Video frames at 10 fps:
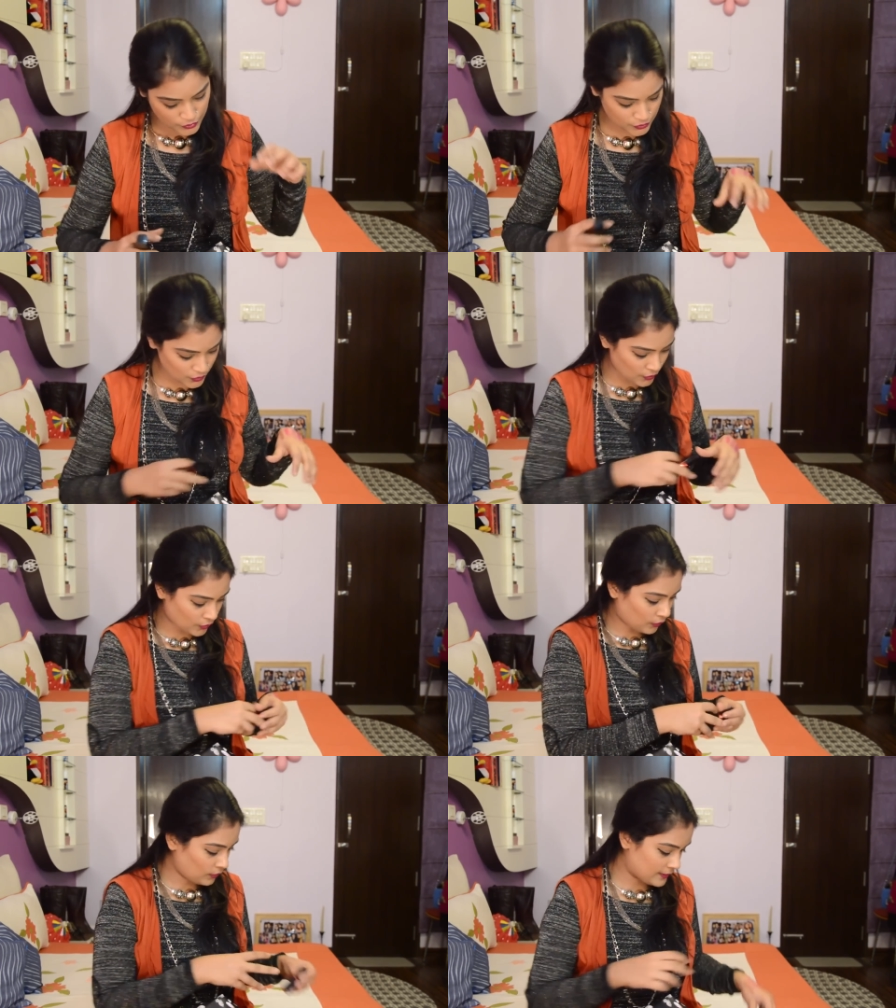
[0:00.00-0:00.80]

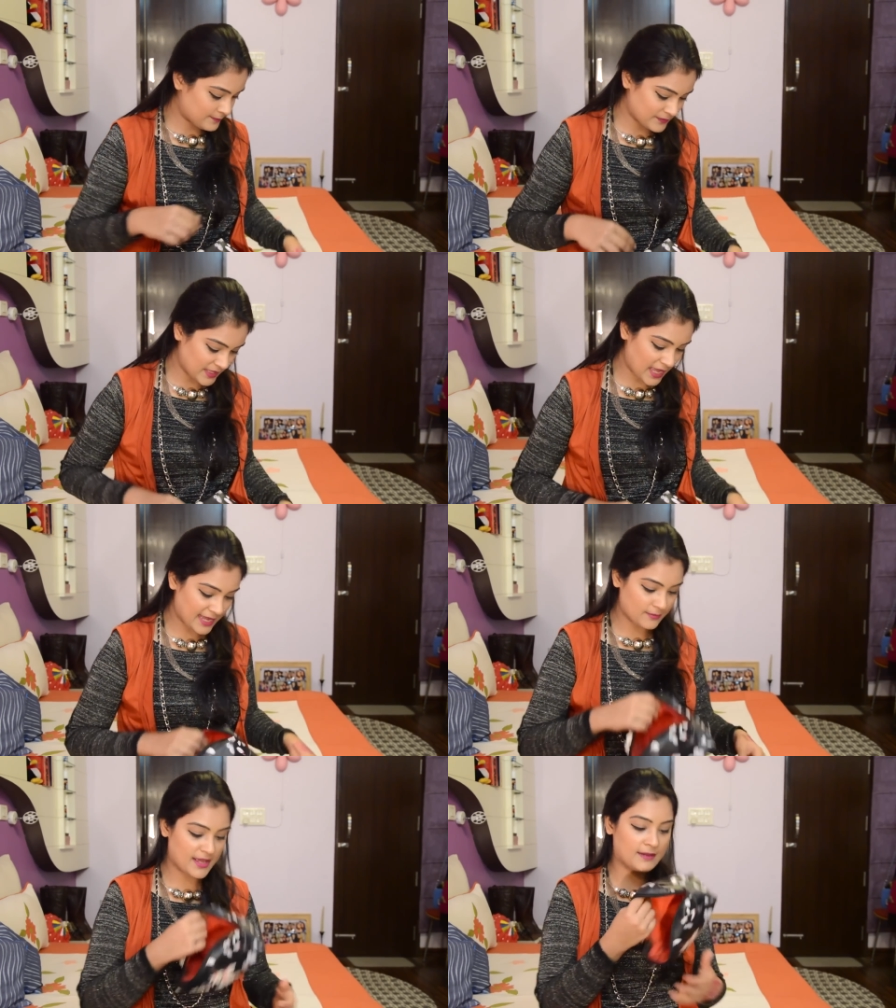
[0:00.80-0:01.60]
So
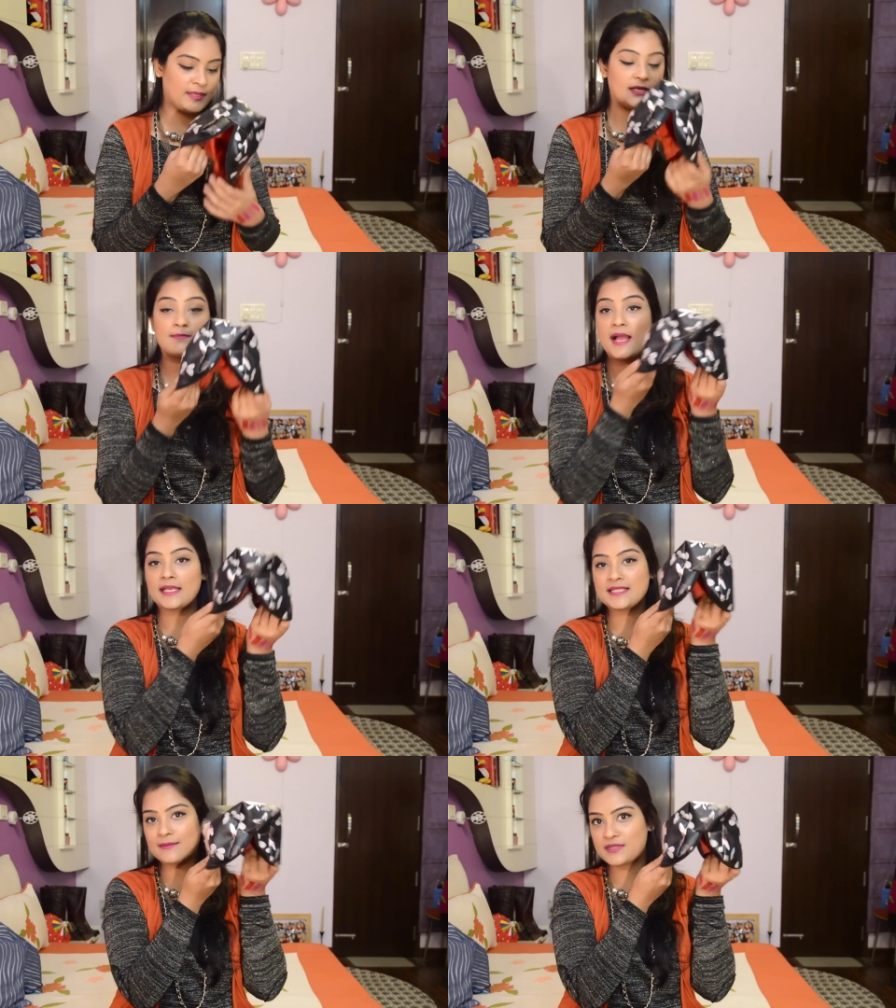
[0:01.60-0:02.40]
yeah, and my makeup
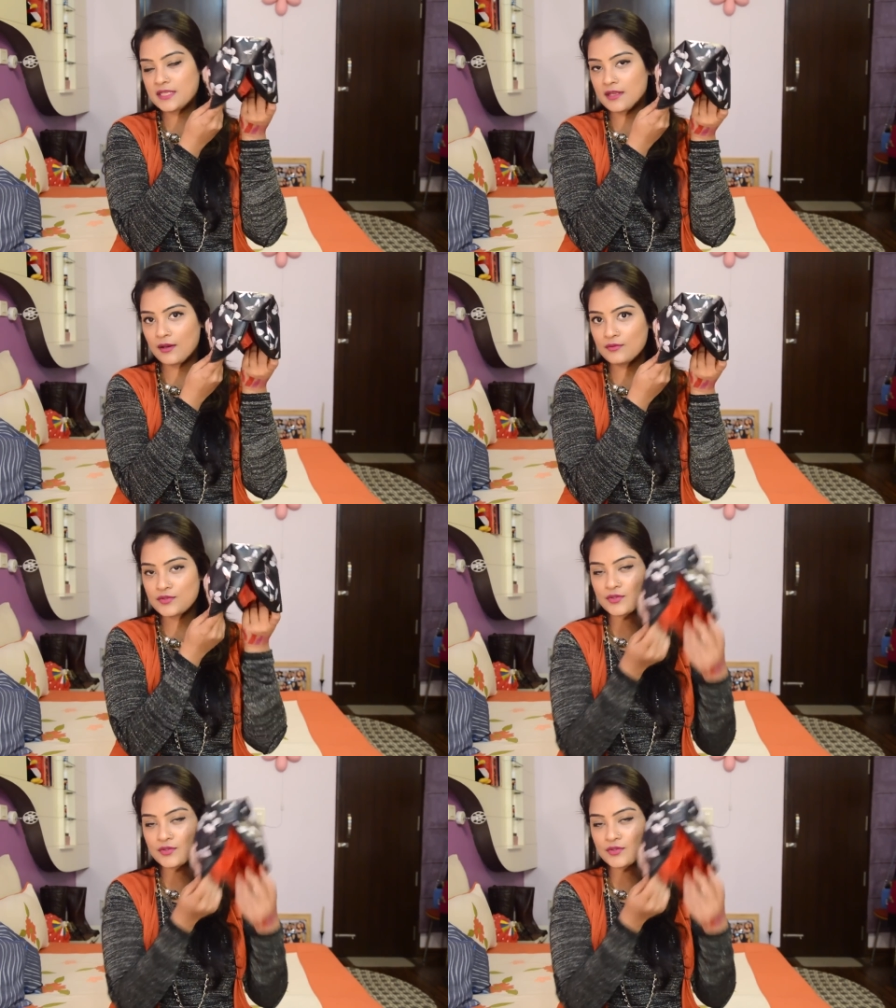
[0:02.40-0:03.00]
bag is empty now.